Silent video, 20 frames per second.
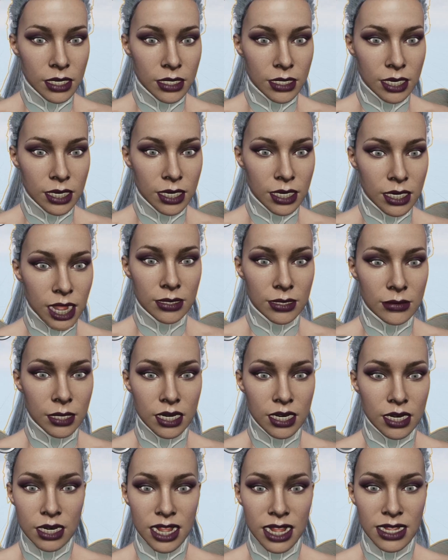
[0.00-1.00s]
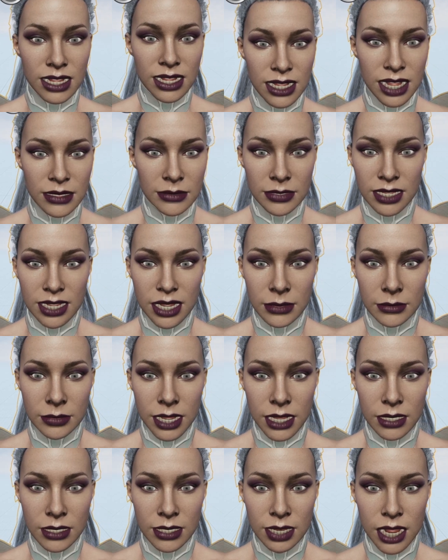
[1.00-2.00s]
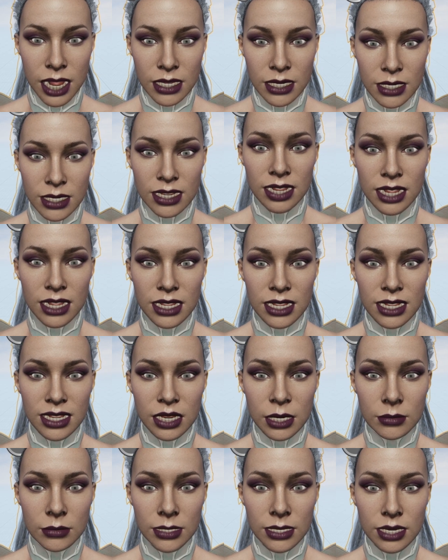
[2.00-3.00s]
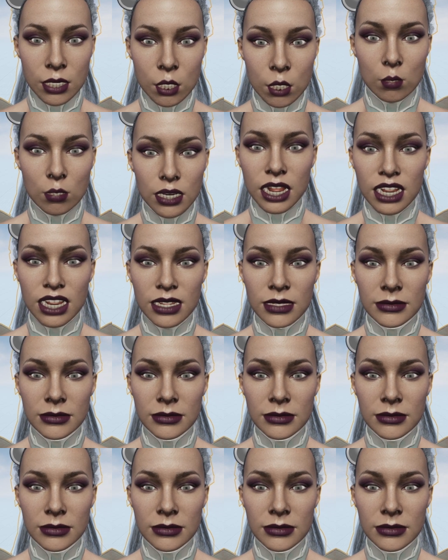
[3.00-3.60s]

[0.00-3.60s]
Yeah, pretty much that's everything about how you set this up in Unreal Engine